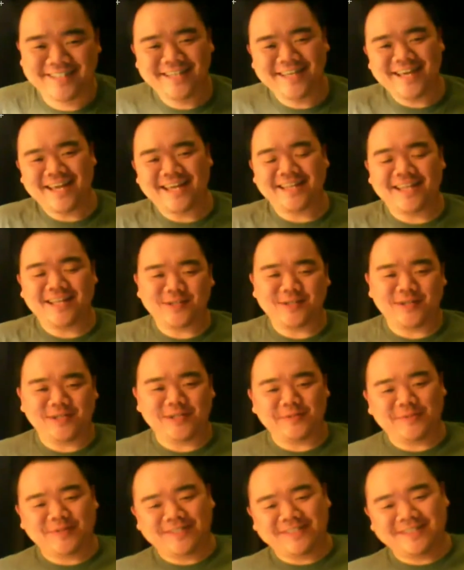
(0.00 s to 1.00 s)
and that's all I
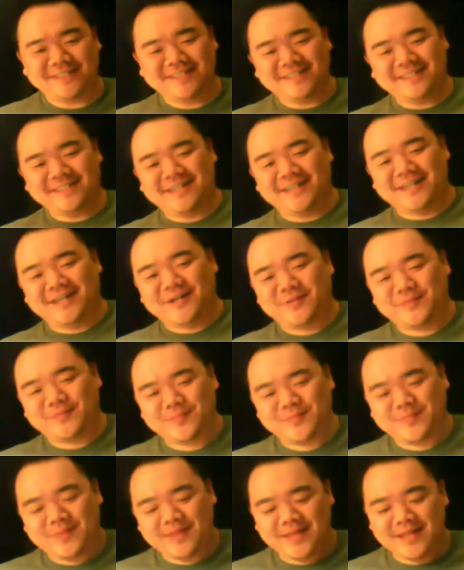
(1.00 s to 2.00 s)
wanted.
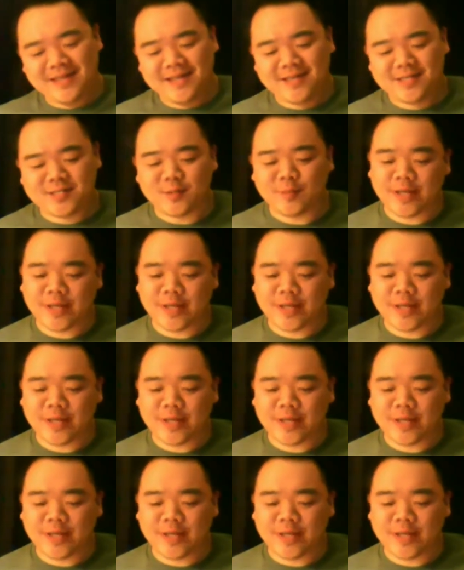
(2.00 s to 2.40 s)
So,